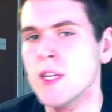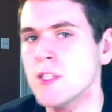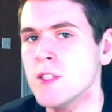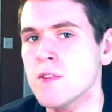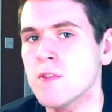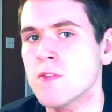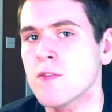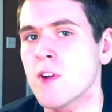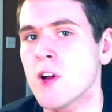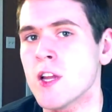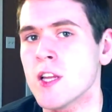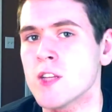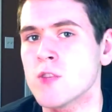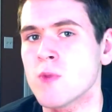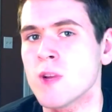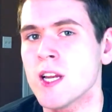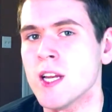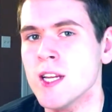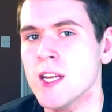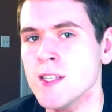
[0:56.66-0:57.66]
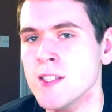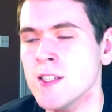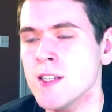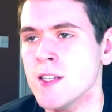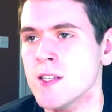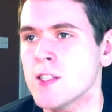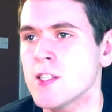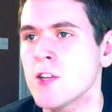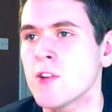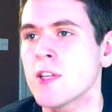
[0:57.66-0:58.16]
isn't fun is when it isn't
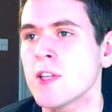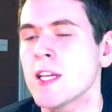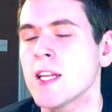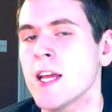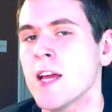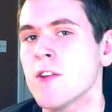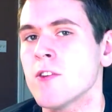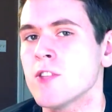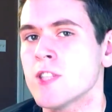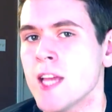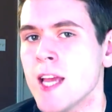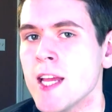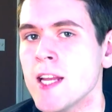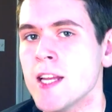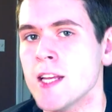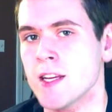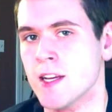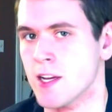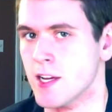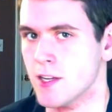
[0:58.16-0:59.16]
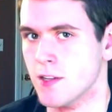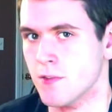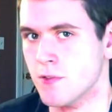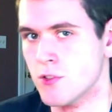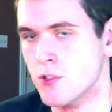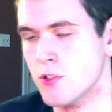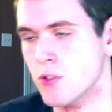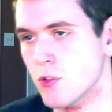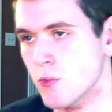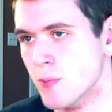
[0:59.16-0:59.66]
necessarily an entertaining kind
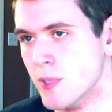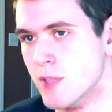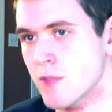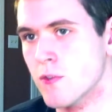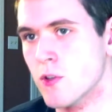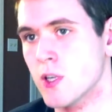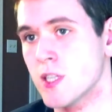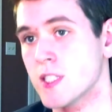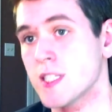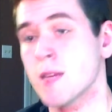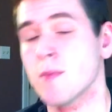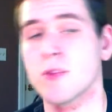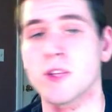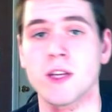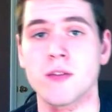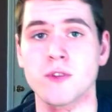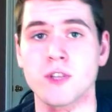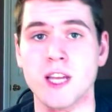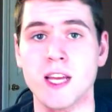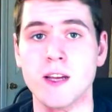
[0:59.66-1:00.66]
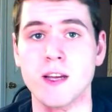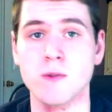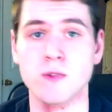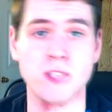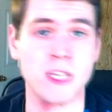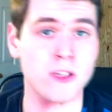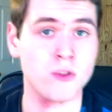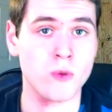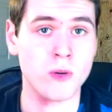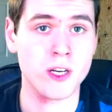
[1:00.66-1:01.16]
of stupid. For example, the other day it
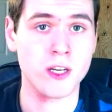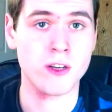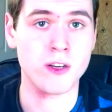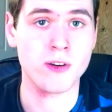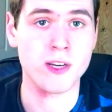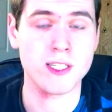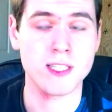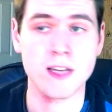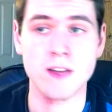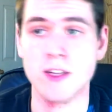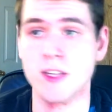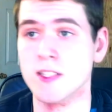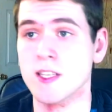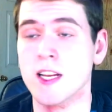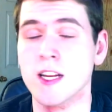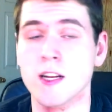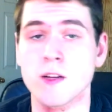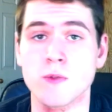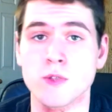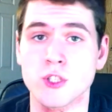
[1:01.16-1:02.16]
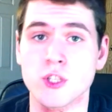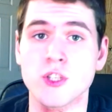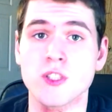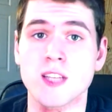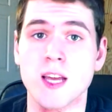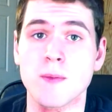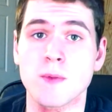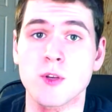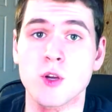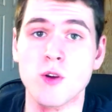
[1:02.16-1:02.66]
was like 20 degrees out and I decided it was a
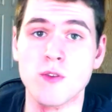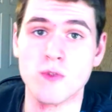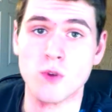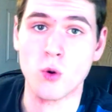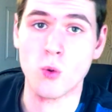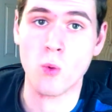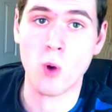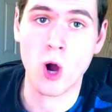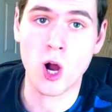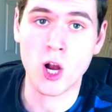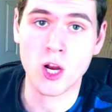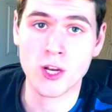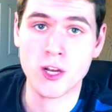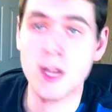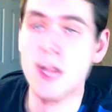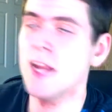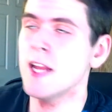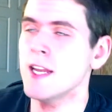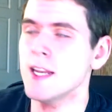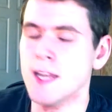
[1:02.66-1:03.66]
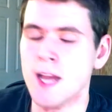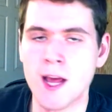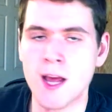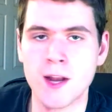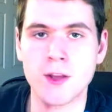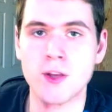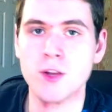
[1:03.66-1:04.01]
good time to go for a walk. Not a